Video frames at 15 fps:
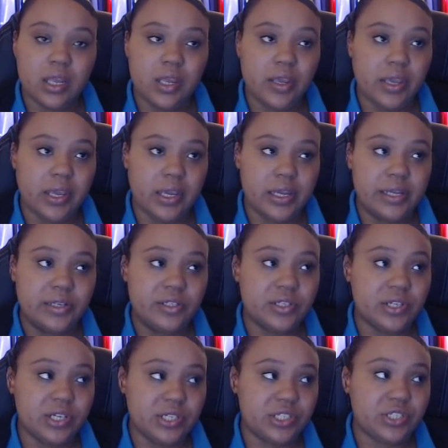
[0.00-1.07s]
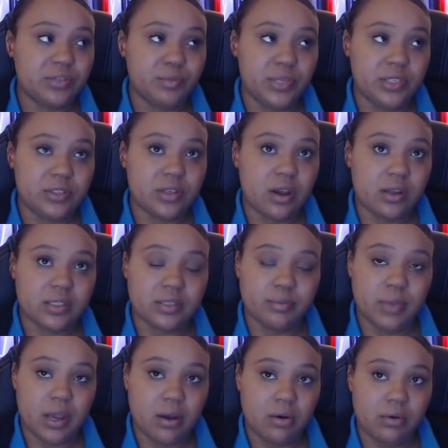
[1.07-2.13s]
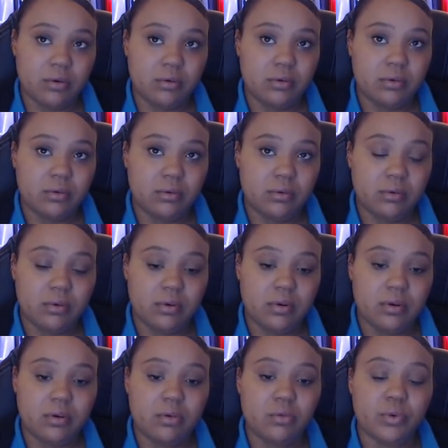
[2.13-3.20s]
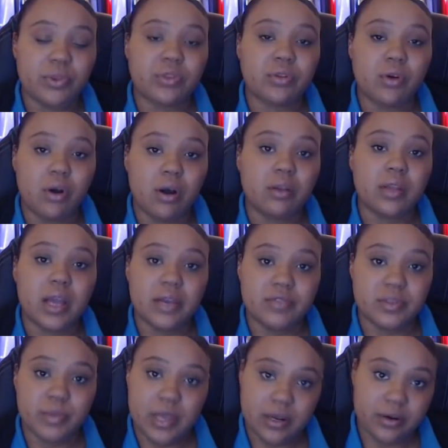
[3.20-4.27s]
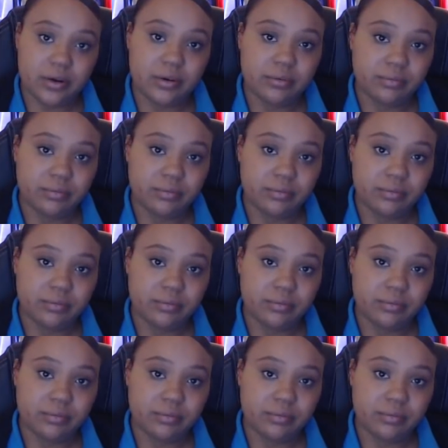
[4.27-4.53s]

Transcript: and it should be talked about with all lives matter.